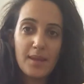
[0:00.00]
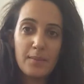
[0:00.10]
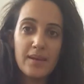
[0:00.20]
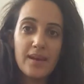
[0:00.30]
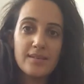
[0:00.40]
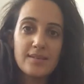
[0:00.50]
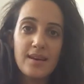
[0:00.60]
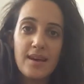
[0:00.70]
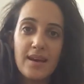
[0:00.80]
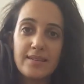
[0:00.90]
because
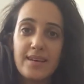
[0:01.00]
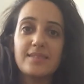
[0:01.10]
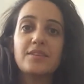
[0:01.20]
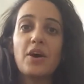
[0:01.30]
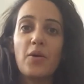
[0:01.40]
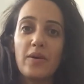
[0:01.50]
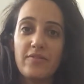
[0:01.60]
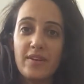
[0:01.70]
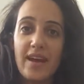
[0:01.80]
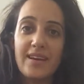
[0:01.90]
it doesn't know
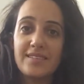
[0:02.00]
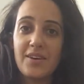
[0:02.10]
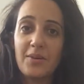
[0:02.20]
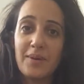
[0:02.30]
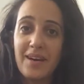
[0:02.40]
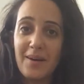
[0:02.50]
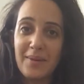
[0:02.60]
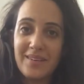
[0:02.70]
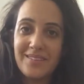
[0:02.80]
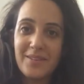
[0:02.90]
if an egg is going to be
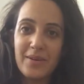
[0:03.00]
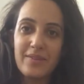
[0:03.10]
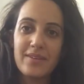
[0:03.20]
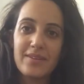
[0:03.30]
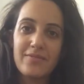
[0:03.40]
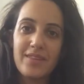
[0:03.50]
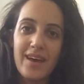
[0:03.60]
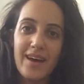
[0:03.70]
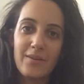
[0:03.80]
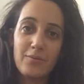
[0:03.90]
coming. So even if the
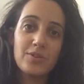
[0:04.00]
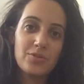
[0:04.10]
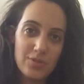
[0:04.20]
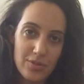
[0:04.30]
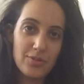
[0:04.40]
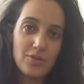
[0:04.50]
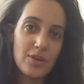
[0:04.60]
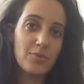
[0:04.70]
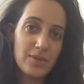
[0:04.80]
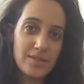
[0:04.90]
egg, which
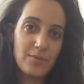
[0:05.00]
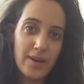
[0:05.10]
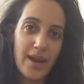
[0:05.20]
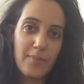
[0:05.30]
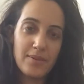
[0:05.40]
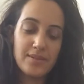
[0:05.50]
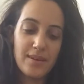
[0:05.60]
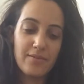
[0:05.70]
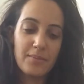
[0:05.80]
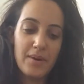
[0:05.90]
usually is what happens
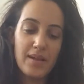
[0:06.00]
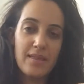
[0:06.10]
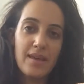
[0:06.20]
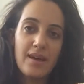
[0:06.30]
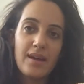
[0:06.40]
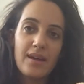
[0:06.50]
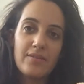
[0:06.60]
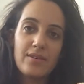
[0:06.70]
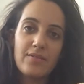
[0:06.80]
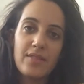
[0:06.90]
every month,
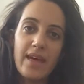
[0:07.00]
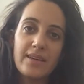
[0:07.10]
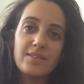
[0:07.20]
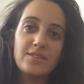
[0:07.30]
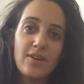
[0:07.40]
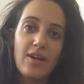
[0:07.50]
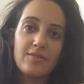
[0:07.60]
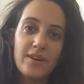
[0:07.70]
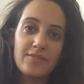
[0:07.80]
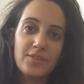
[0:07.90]
even if the egg
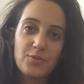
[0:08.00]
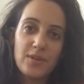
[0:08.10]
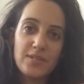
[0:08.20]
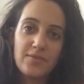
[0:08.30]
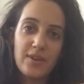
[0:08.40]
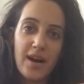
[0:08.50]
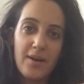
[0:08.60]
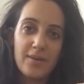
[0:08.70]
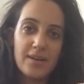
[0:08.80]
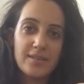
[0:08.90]
dissolved after 24
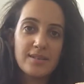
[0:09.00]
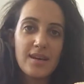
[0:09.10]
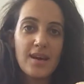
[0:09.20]
hours,